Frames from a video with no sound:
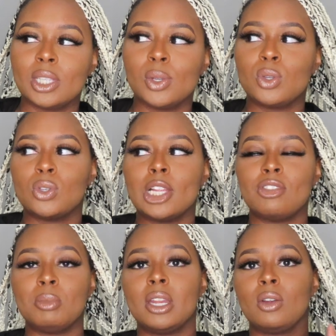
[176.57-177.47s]
a little too slow
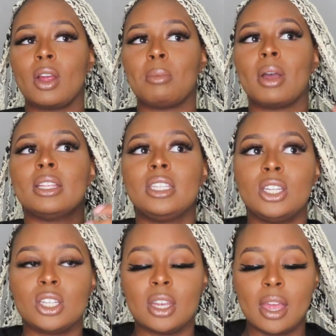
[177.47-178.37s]
for me to grab my
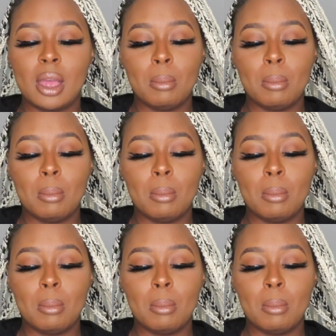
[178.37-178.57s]
attention.